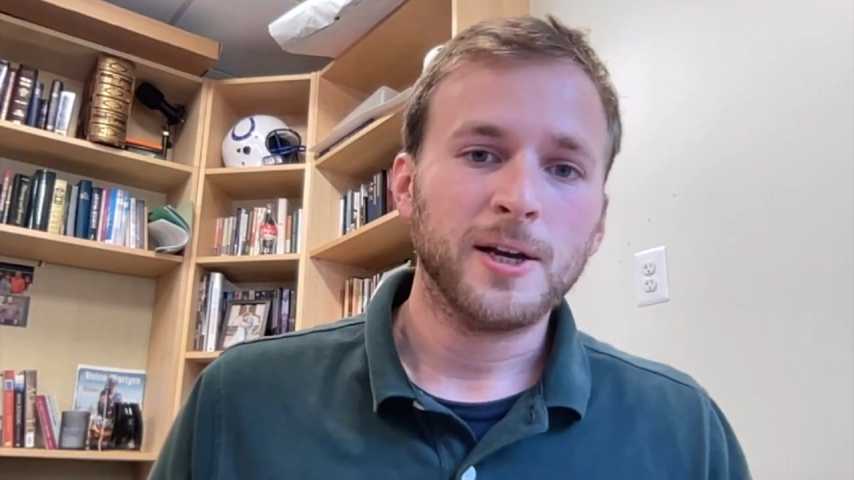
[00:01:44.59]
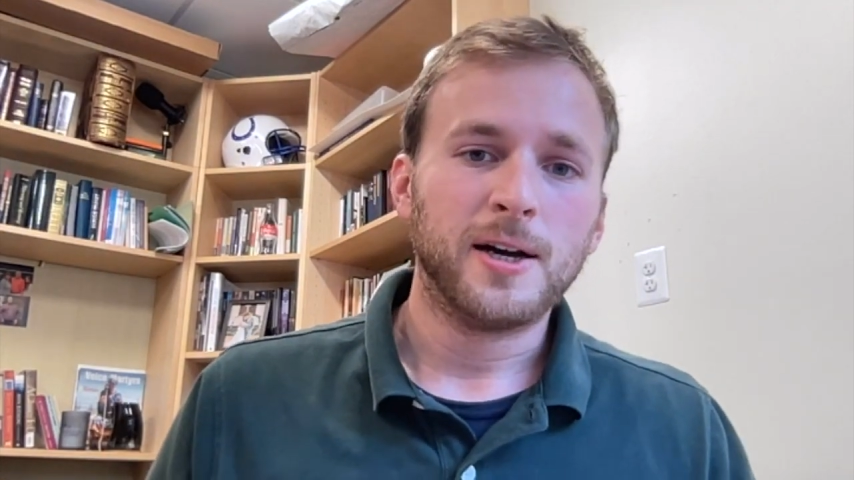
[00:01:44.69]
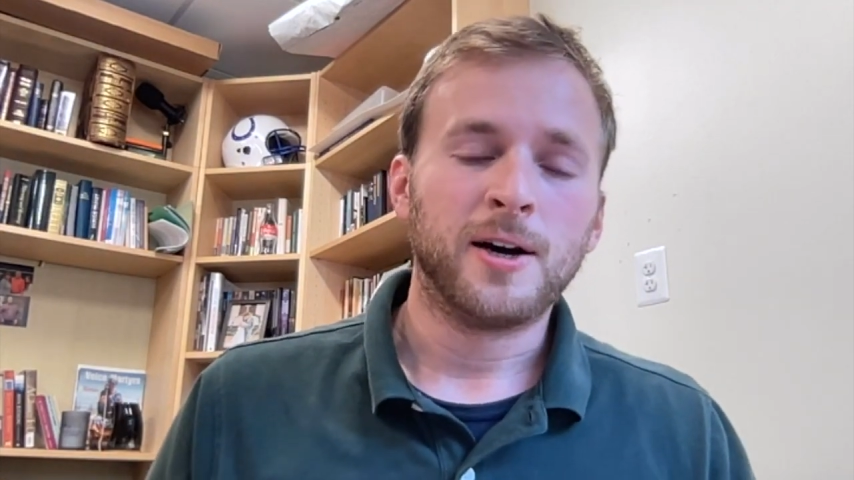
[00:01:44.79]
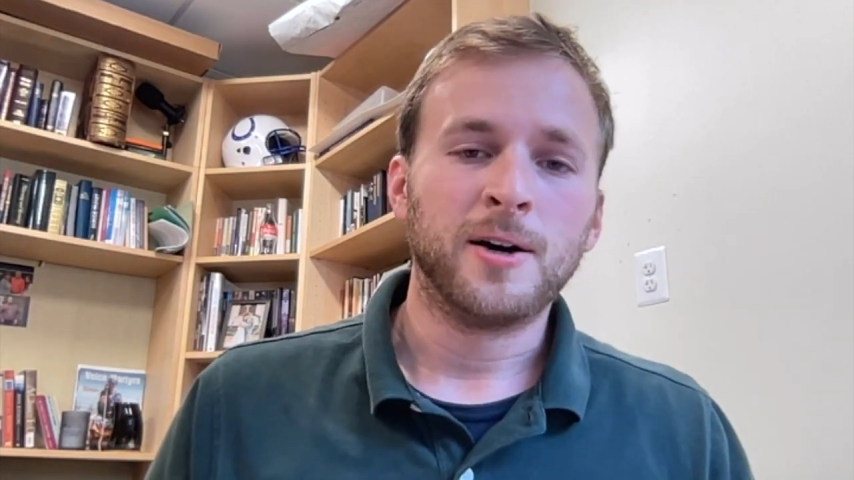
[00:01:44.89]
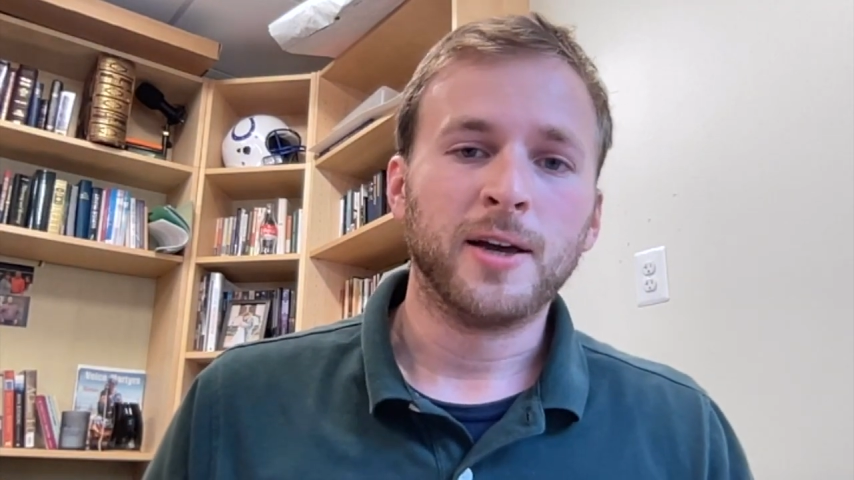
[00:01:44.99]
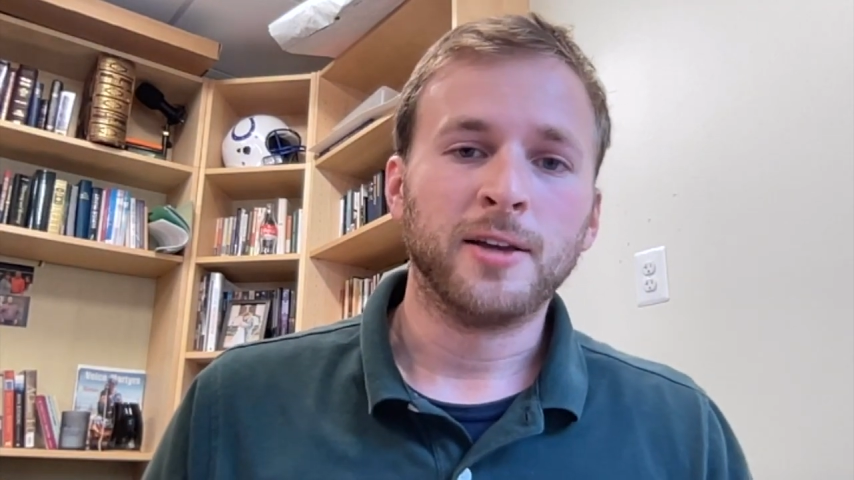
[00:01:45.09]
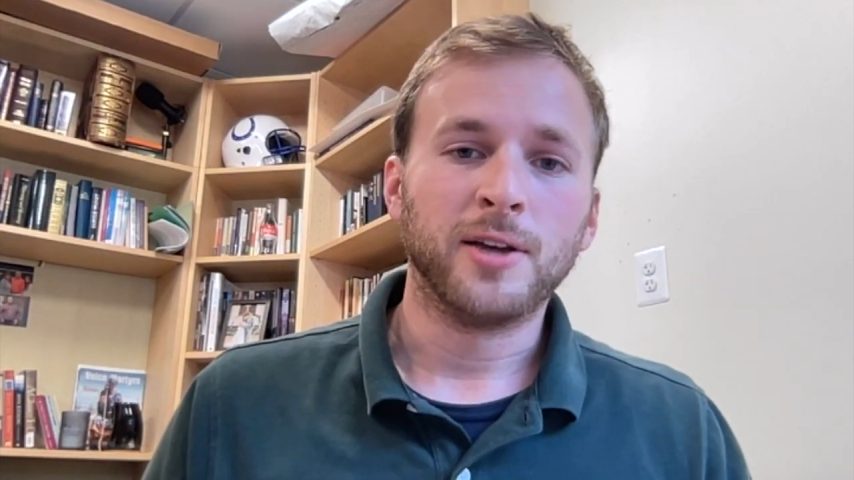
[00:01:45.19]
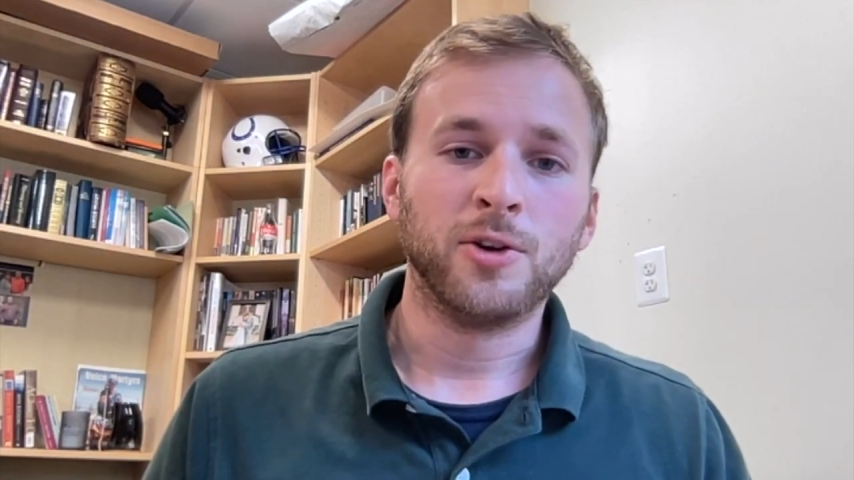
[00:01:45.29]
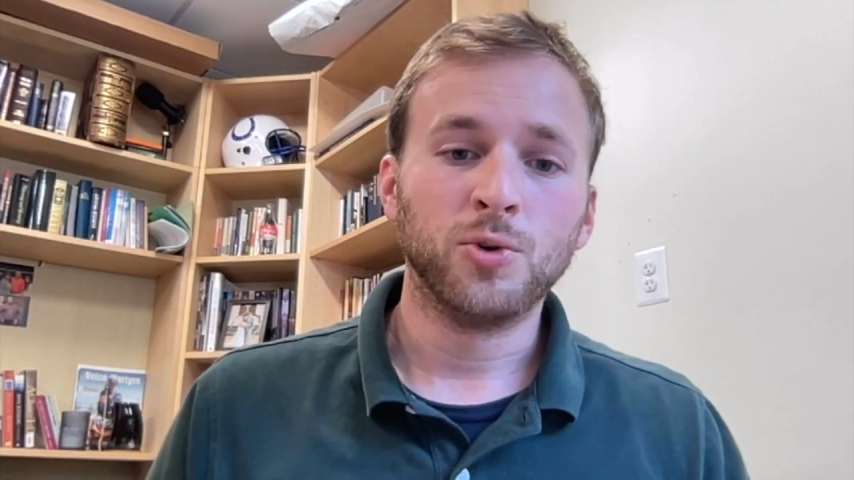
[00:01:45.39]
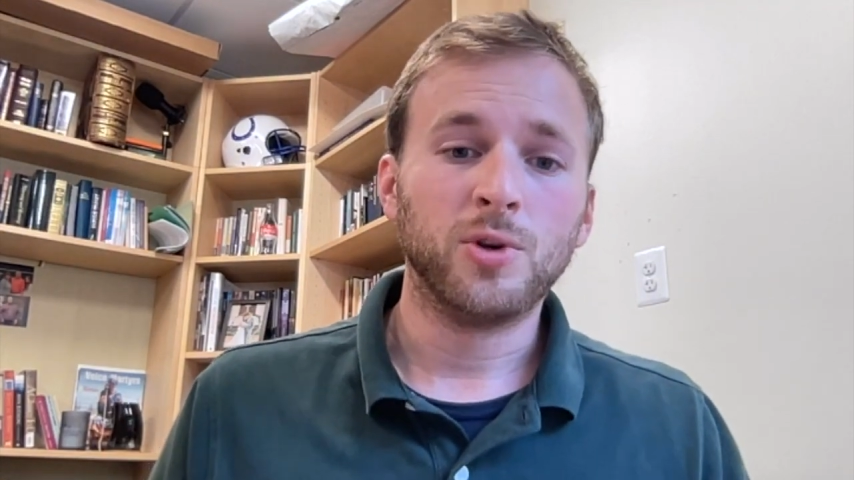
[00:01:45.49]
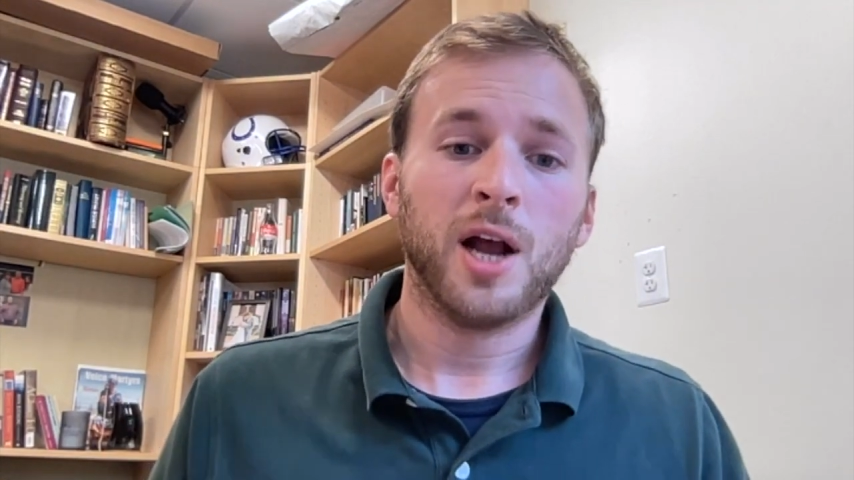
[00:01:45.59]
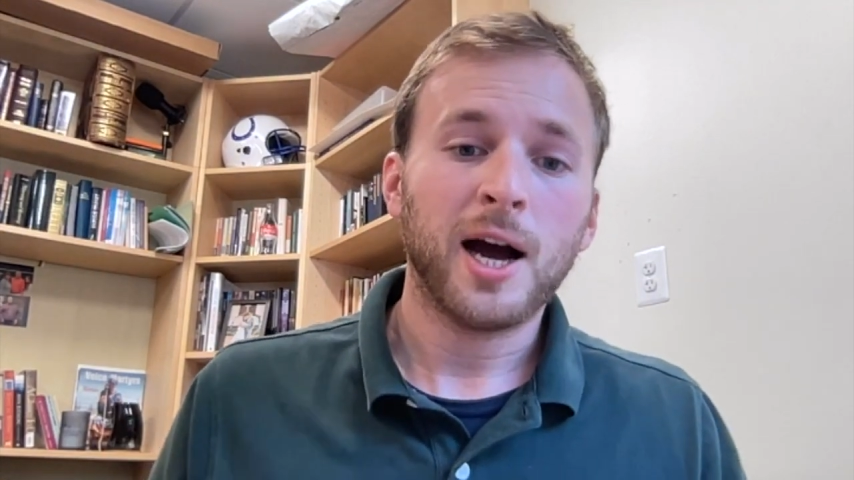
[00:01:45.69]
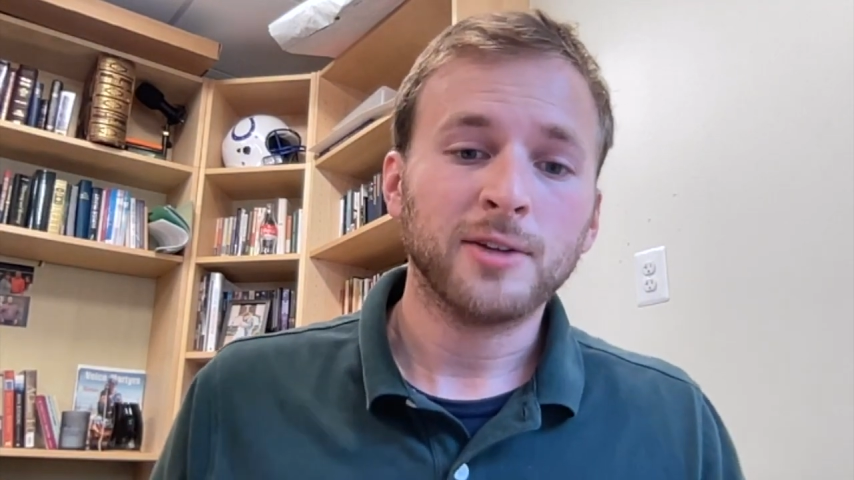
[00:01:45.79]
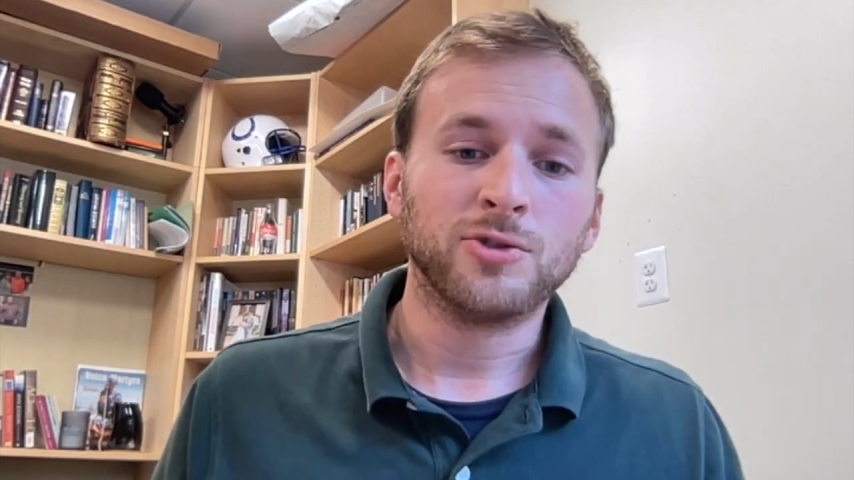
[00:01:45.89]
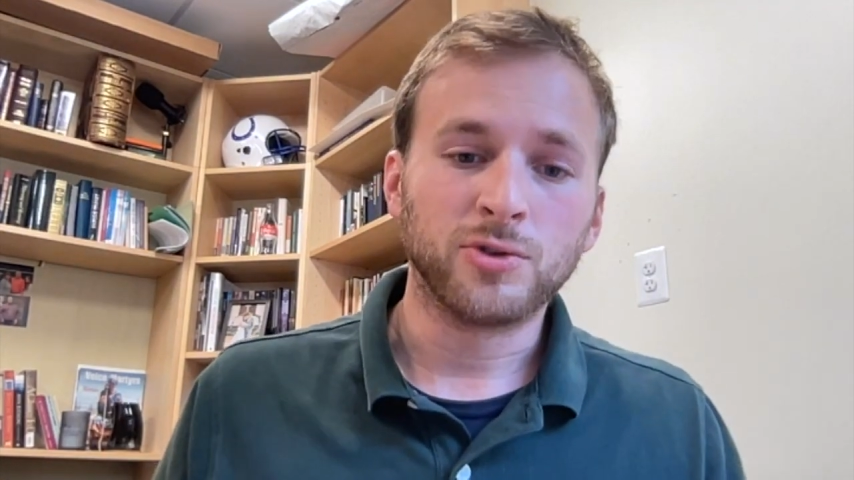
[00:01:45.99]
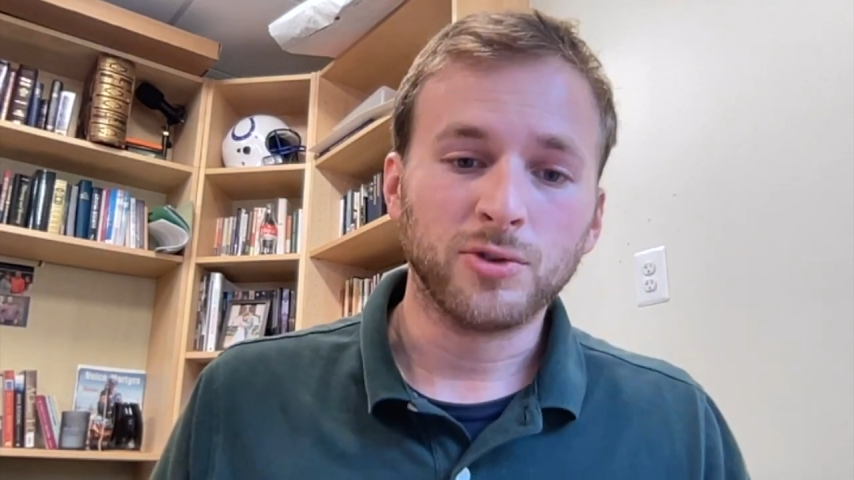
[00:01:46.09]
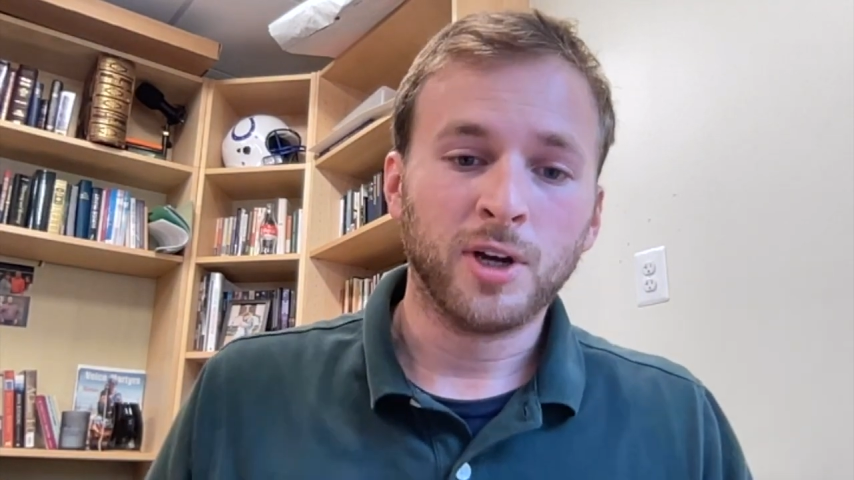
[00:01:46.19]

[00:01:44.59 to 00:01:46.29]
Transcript: and who God